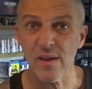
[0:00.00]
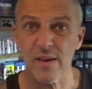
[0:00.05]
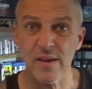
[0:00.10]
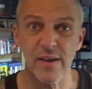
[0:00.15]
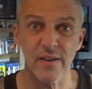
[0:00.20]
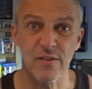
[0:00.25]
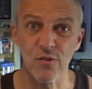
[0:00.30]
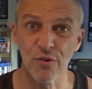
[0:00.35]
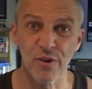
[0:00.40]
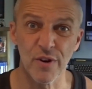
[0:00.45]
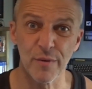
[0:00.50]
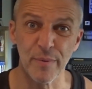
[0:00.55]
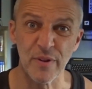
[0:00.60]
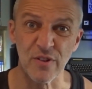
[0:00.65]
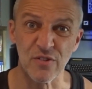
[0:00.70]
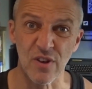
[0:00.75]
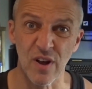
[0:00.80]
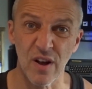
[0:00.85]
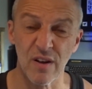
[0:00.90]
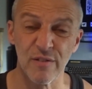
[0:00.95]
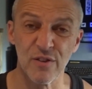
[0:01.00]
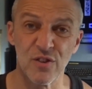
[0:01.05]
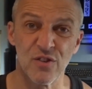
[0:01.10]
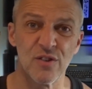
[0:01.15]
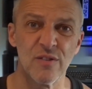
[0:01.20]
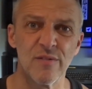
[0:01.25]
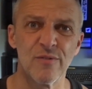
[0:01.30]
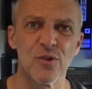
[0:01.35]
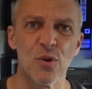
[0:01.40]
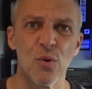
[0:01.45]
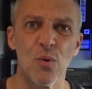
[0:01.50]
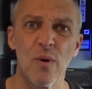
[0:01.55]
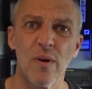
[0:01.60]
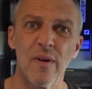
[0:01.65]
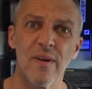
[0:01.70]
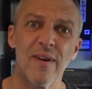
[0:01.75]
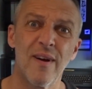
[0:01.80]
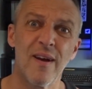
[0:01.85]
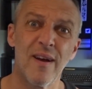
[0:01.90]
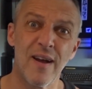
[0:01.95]
It's already been salvaged, so
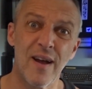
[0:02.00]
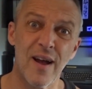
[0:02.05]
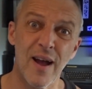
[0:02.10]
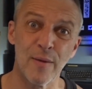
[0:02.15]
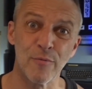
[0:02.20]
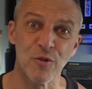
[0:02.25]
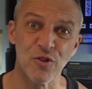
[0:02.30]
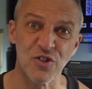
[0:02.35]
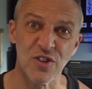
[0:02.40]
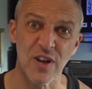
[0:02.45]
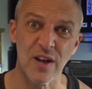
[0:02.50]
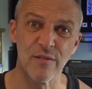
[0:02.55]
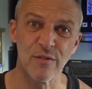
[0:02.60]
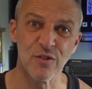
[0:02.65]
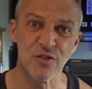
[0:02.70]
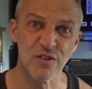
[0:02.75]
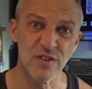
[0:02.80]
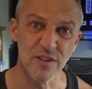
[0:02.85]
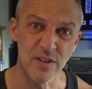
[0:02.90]
I'm just salvaging